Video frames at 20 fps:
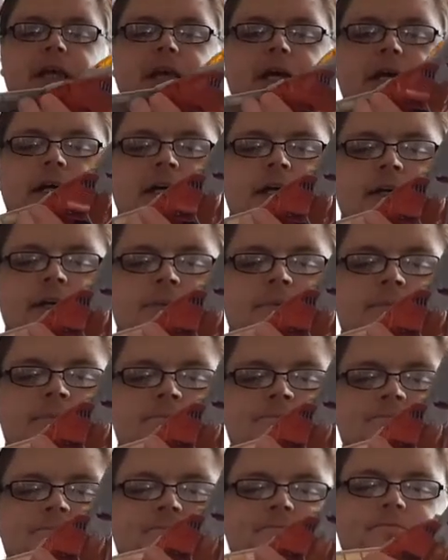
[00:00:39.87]

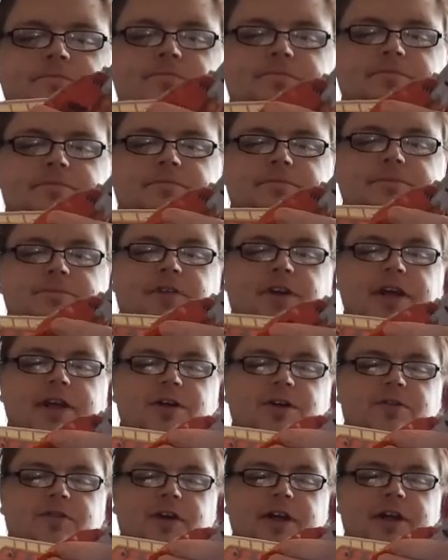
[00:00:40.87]
Very
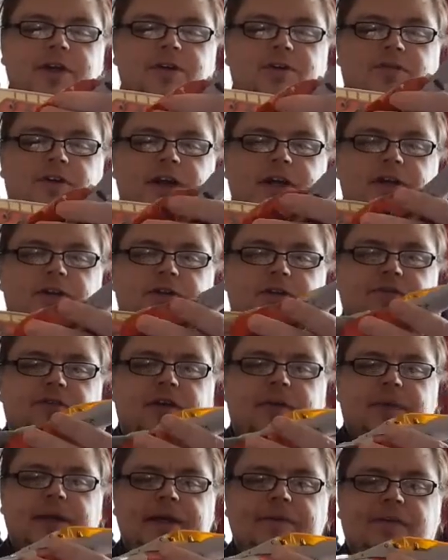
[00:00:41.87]
cool, very cool, very cool,
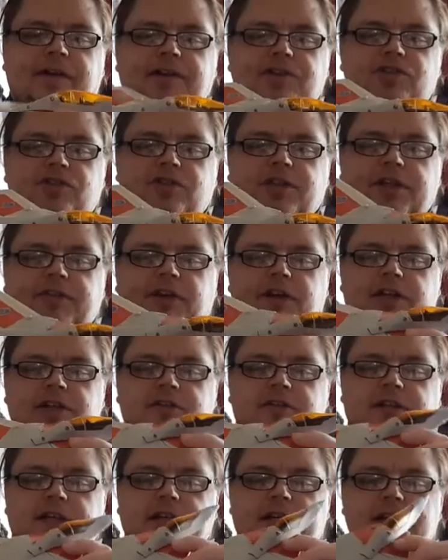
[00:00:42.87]
very big, very chunky, very
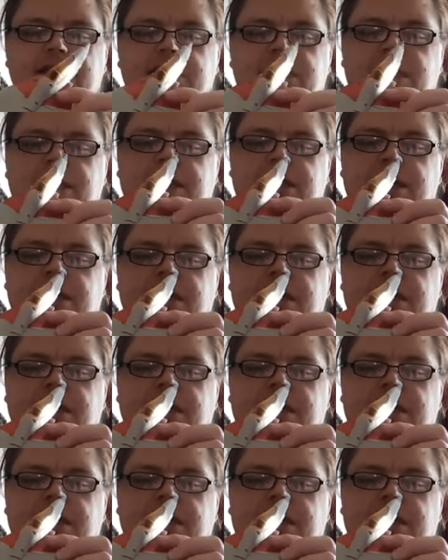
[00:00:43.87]
clunky.